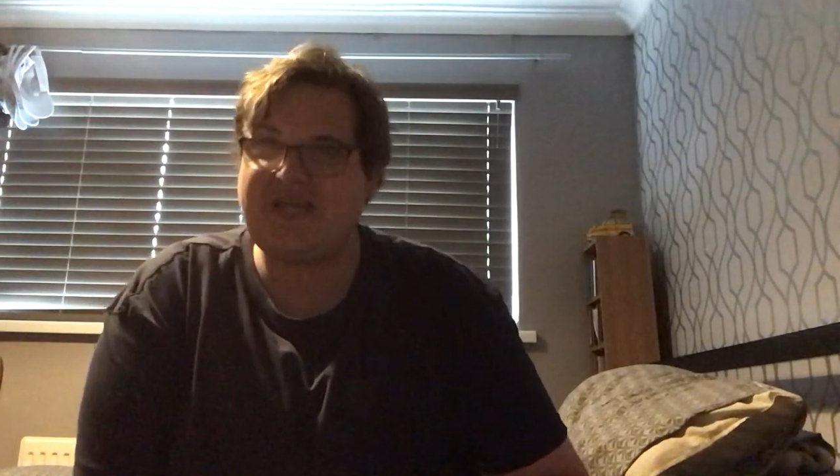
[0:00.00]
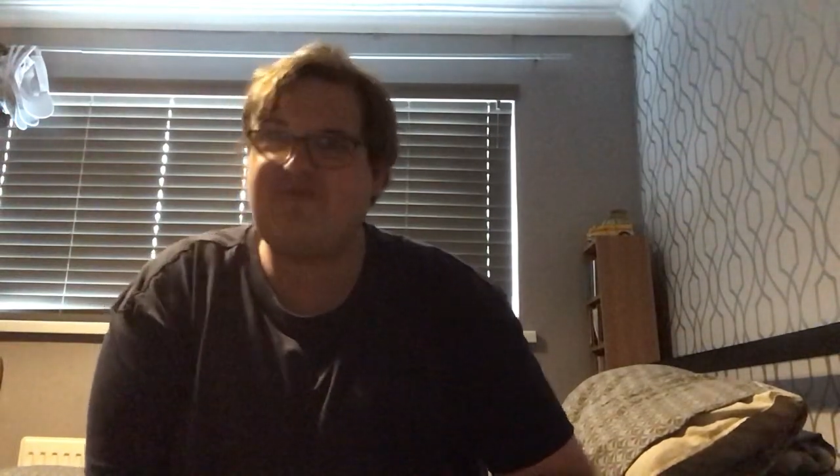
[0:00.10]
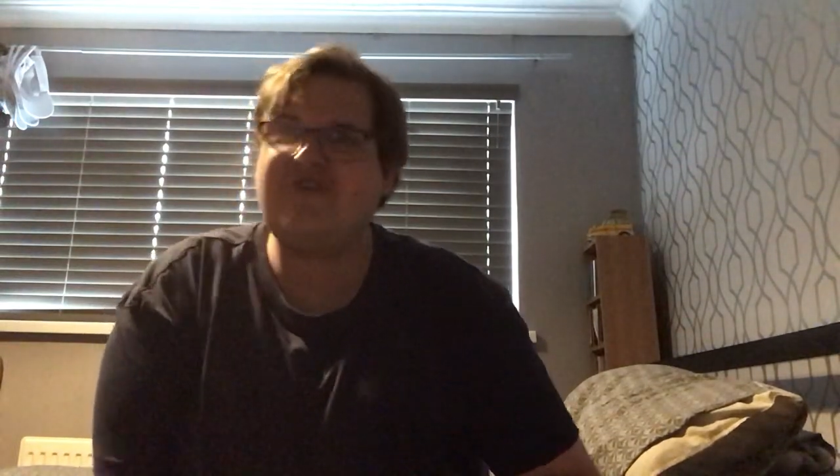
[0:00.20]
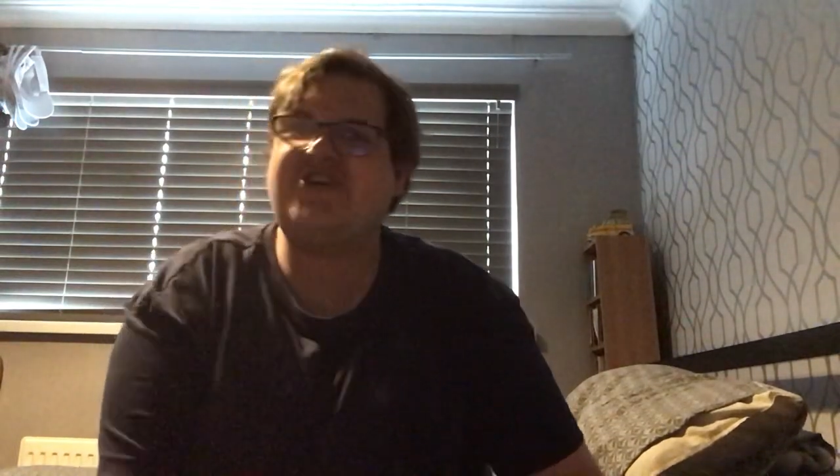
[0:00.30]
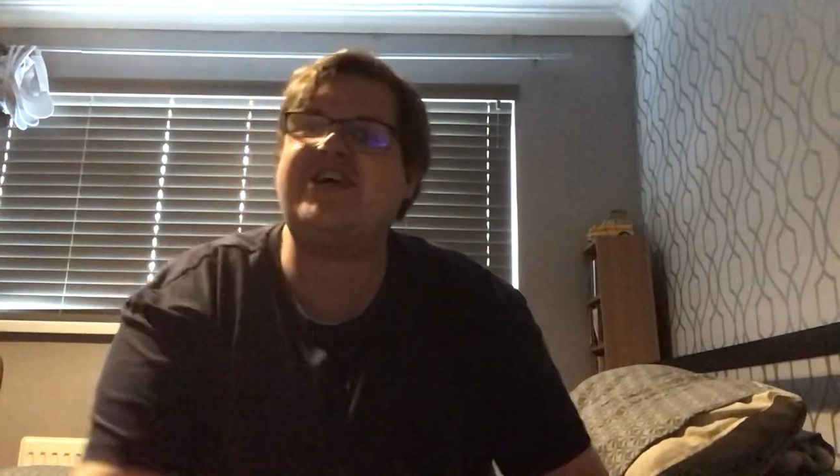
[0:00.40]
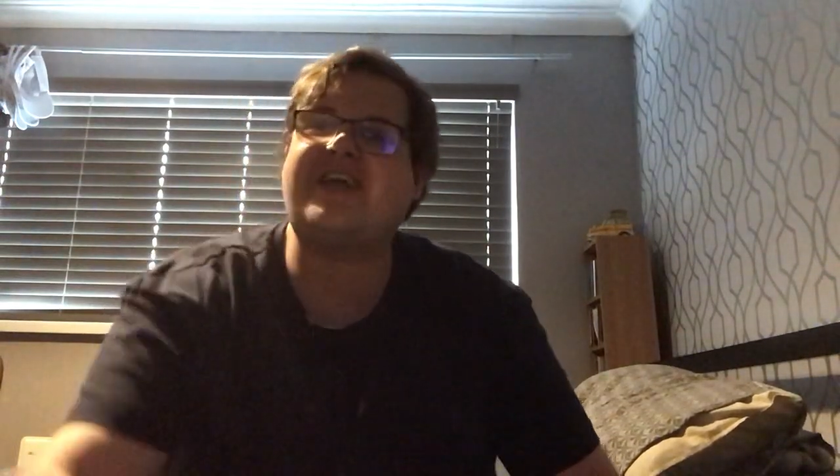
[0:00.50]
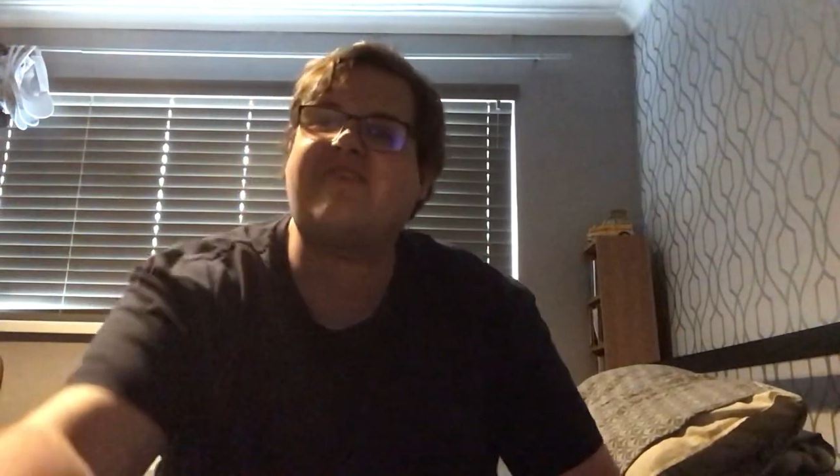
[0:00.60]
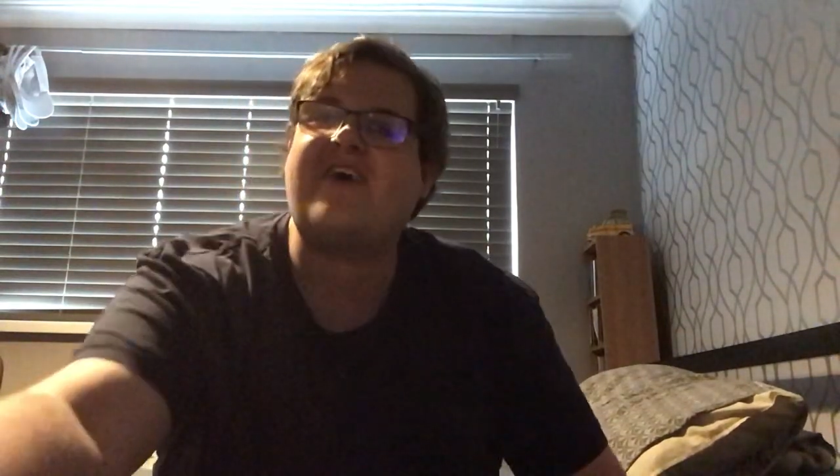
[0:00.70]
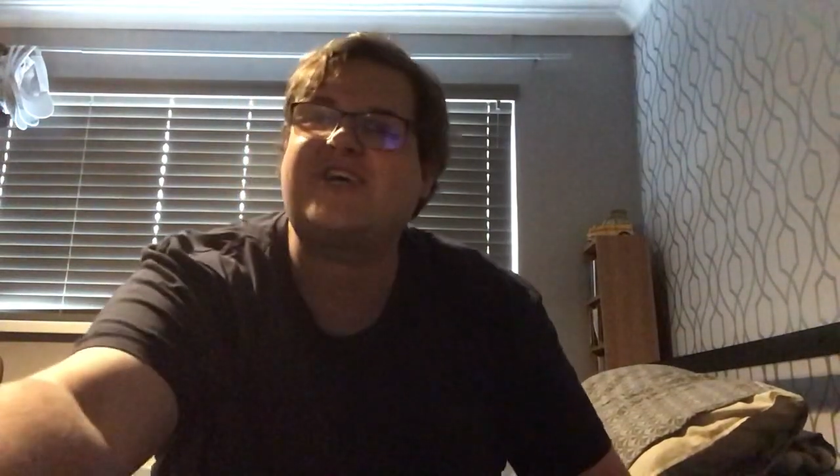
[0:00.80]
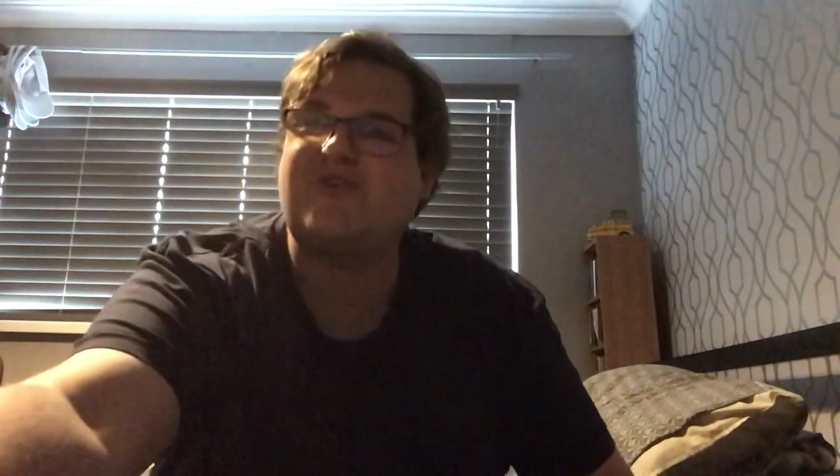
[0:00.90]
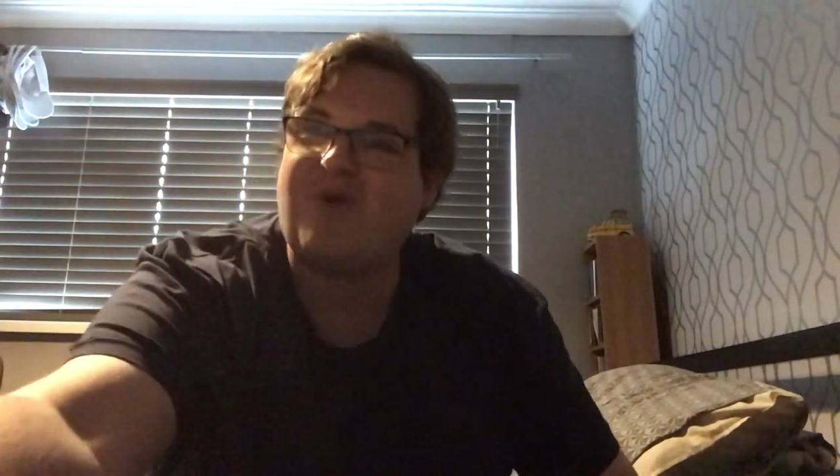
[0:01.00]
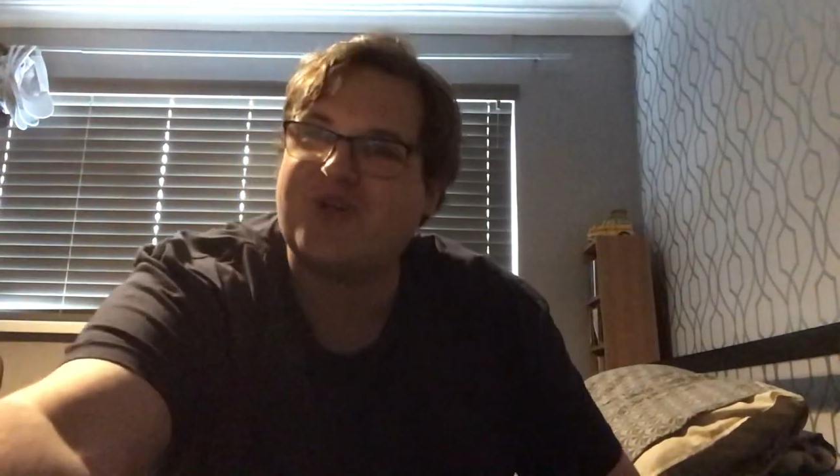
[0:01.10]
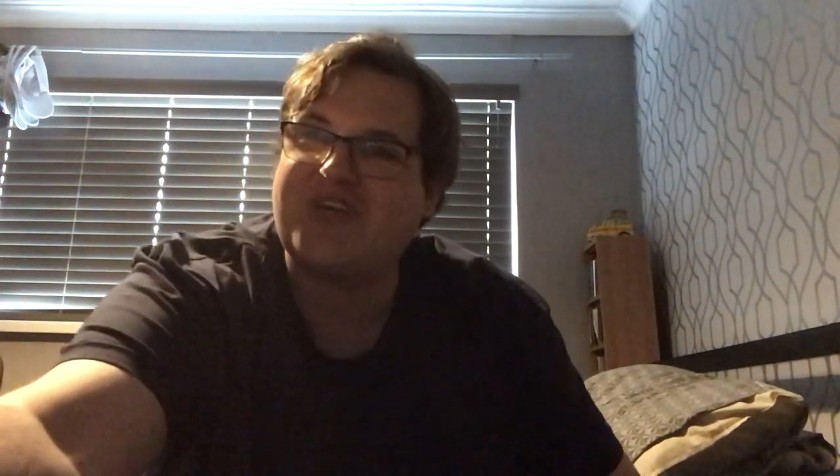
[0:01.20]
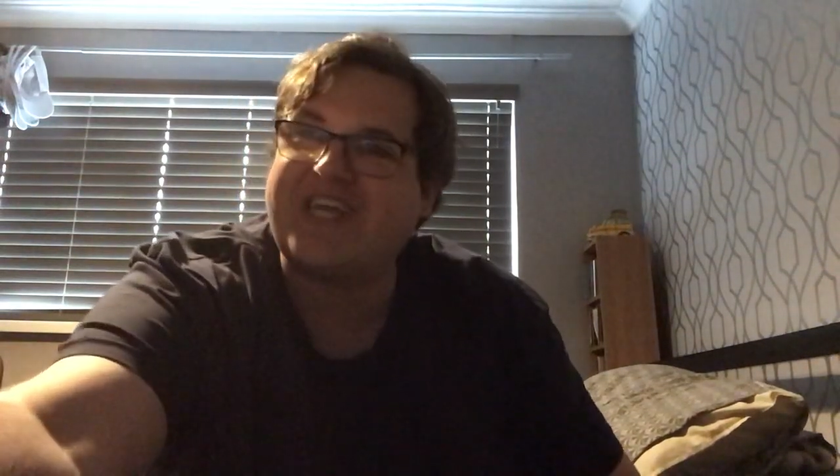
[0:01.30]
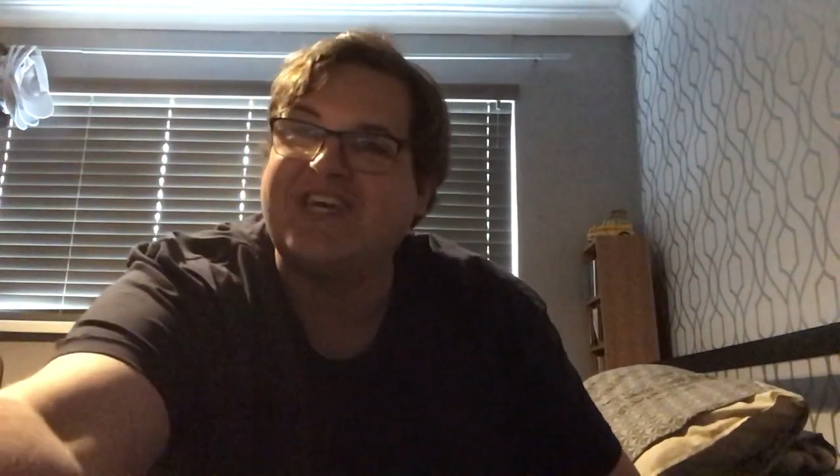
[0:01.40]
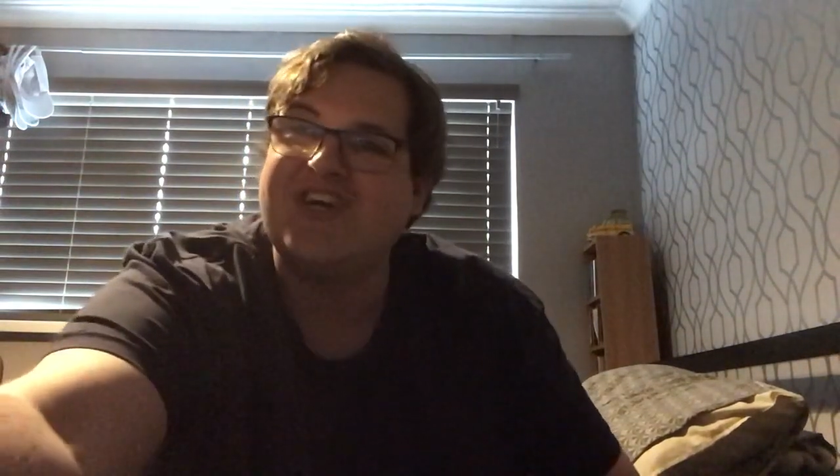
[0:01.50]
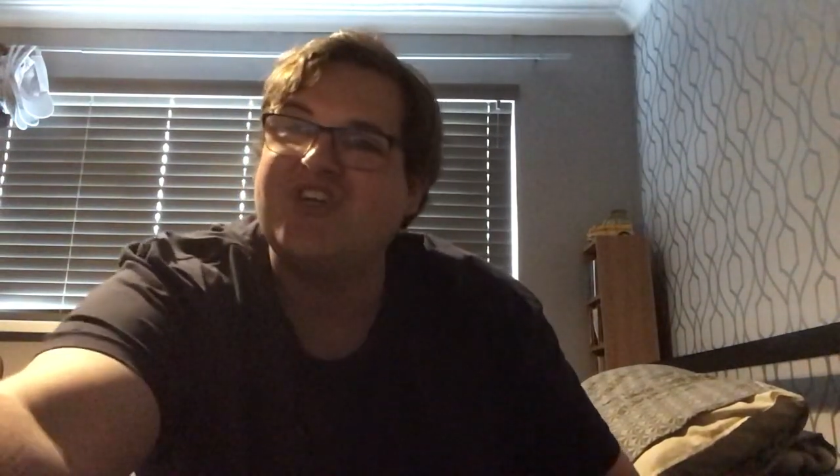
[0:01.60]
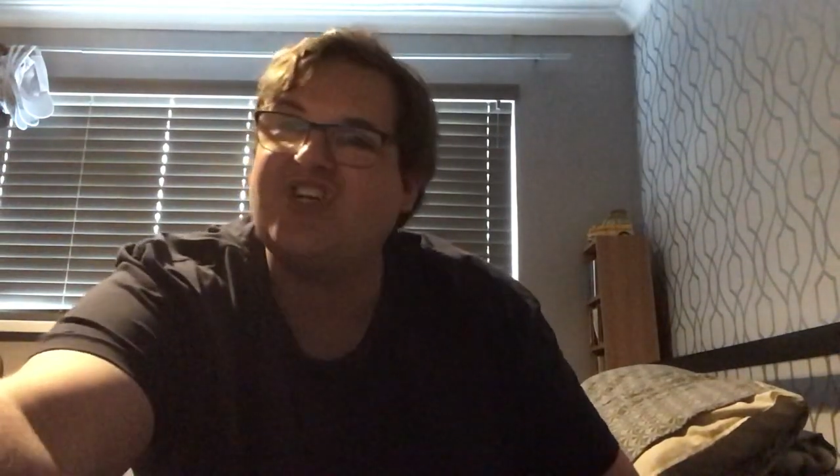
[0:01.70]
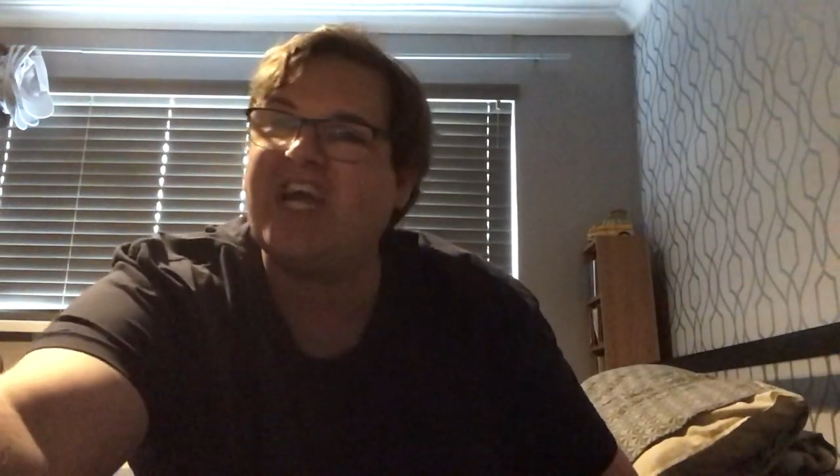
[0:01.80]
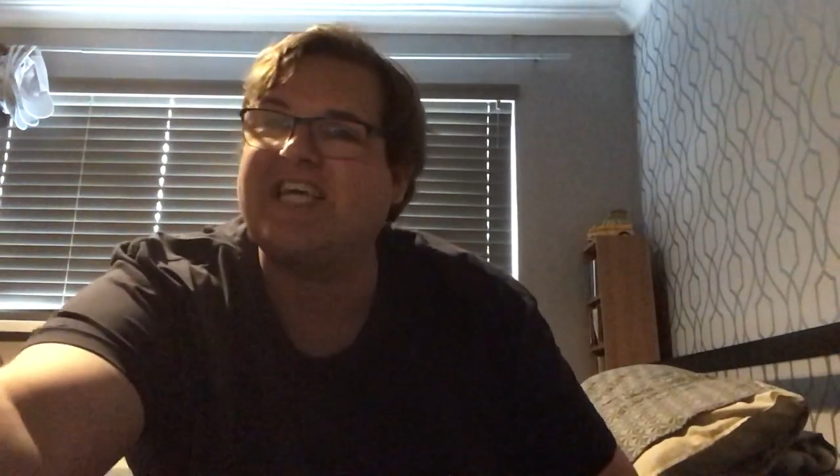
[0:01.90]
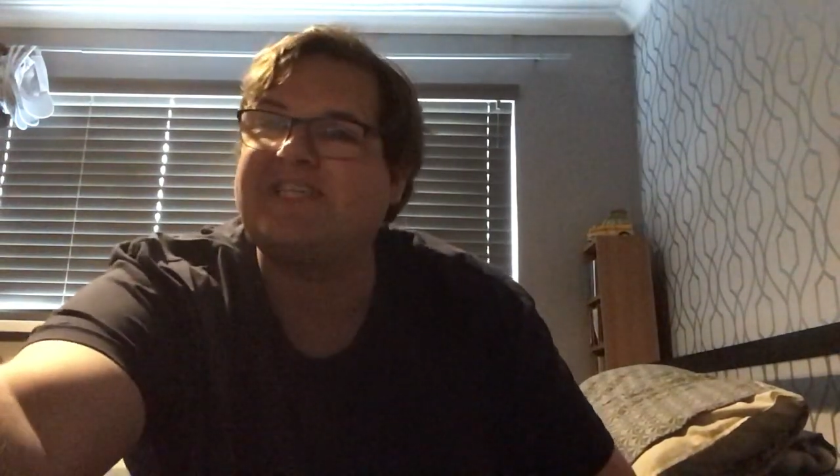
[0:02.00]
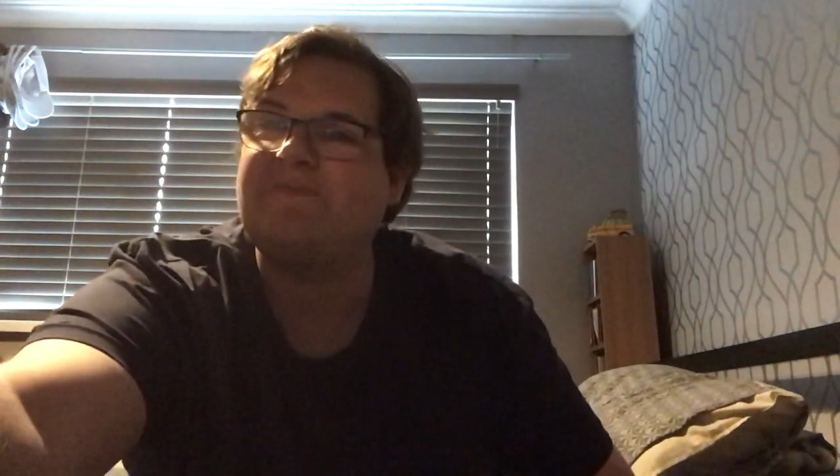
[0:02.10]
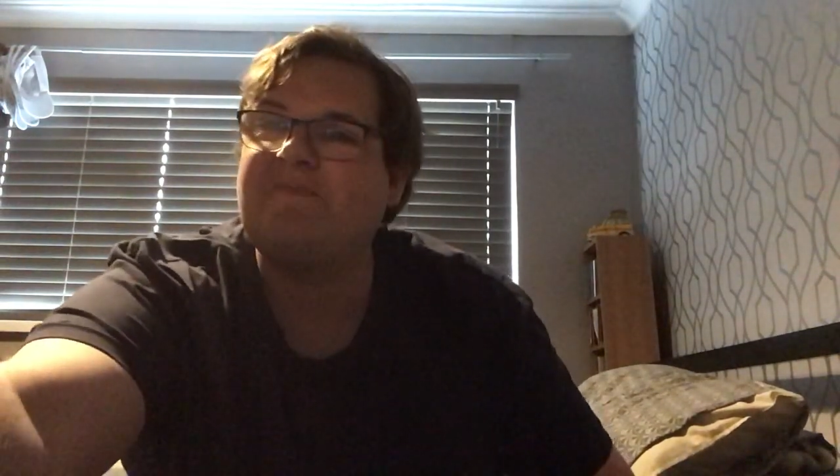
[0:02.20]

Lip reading: appreciate it. Thanks for watching. Cheers.